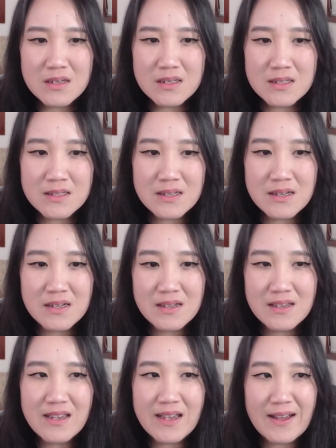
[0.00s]
So
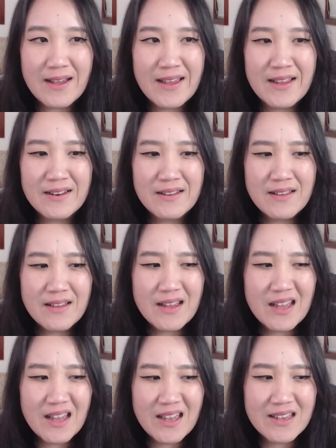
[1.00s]
yeah, and
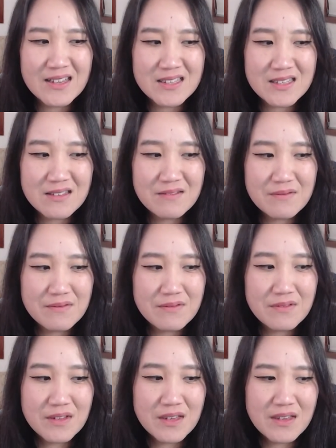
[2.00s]
I guess,
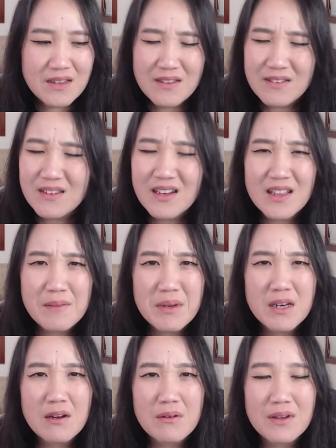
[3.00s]
yeah, let me
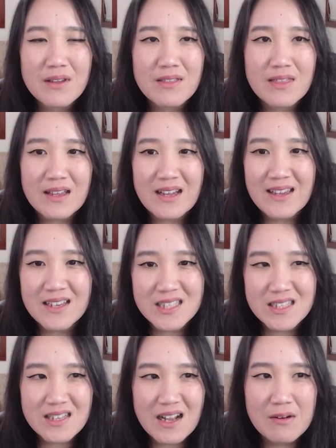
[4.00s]
know what you think. I guess
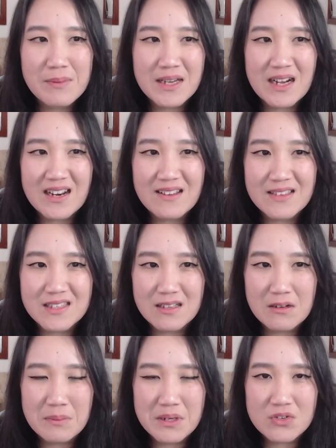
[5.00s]
this, I'll be cutting this a
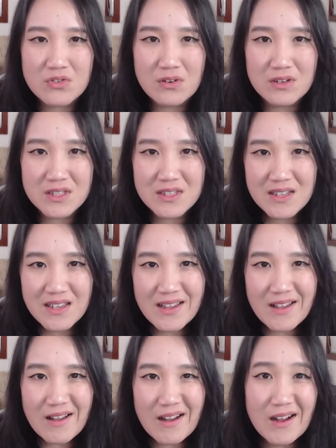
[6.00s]
little bit short.
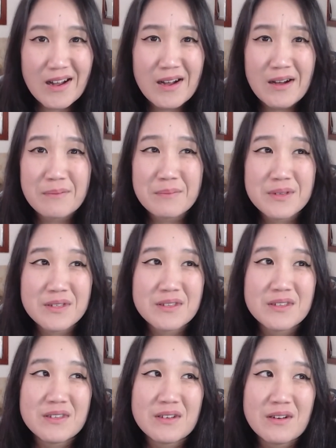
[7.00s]

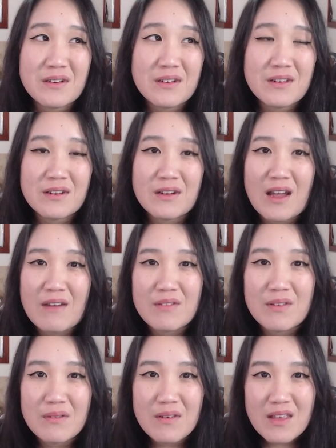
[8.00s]
So, you know, have
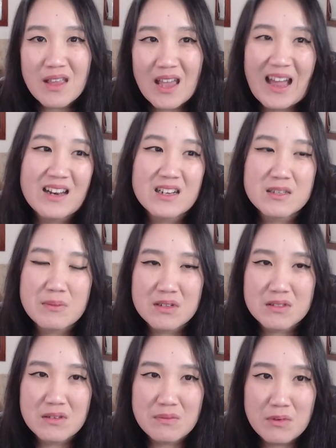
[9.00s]
you had
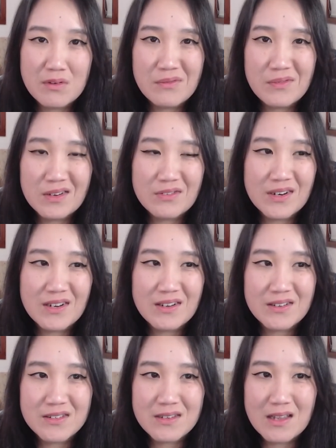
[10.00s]
experience with movie
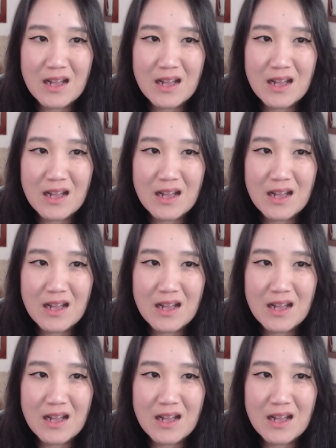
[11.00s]
critics?